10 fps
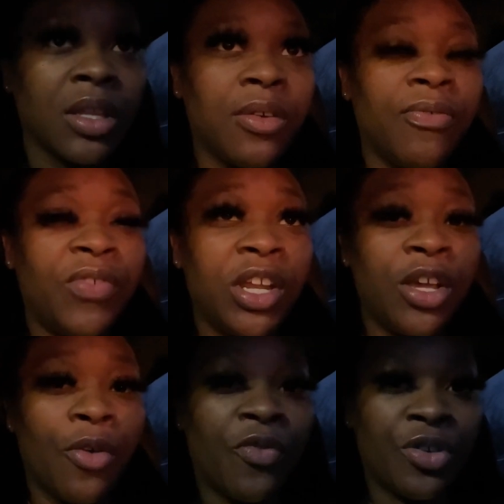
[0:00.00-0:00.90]

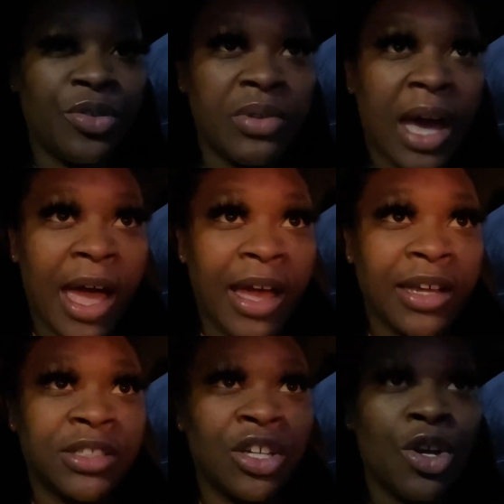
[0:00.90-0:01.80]
video for you
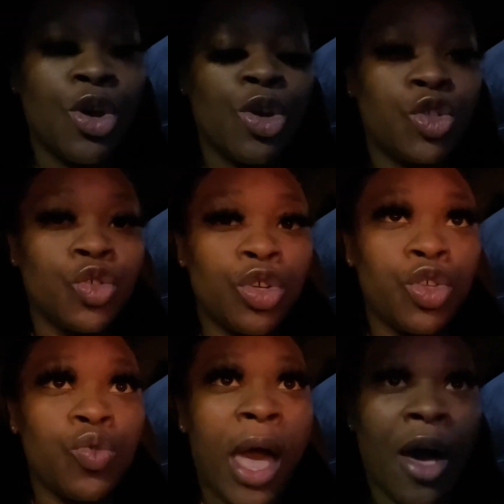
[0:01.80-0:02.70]
guys,
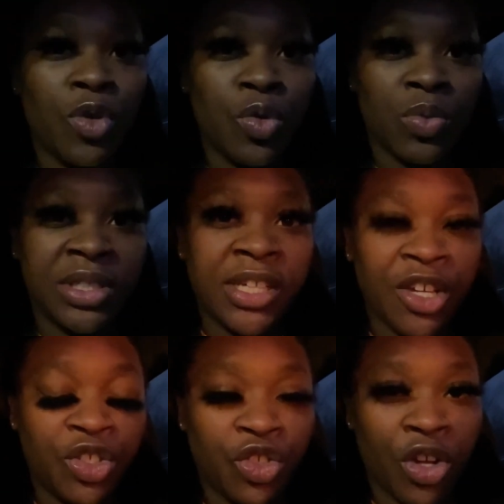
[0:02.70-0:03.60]
showing you how you would
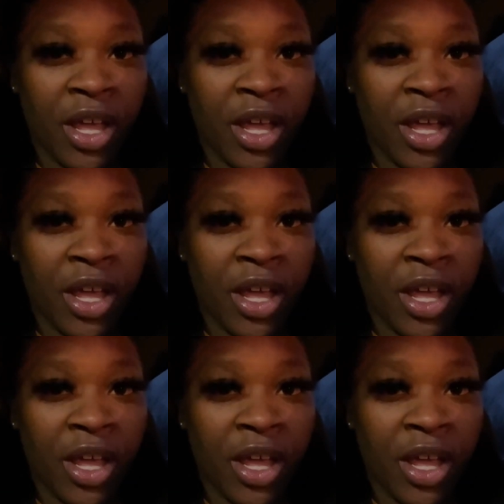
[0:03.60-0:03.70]
test your